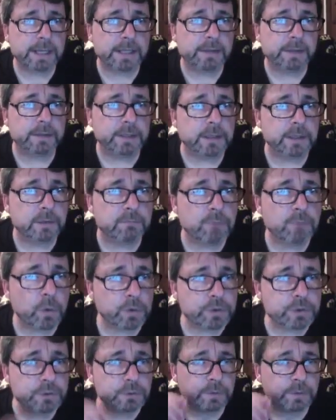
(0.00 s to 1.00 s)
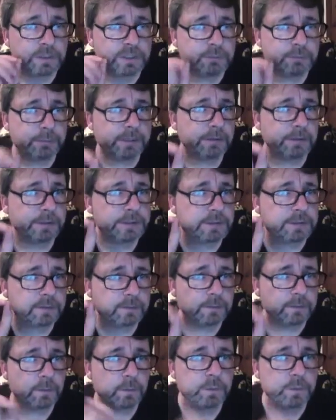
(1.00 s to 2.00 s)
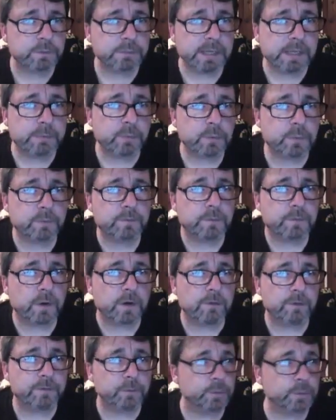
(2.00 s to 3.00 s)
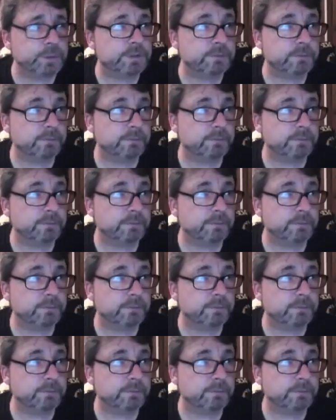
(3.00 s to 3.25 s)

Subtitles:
and the emotional experience of those people involved, which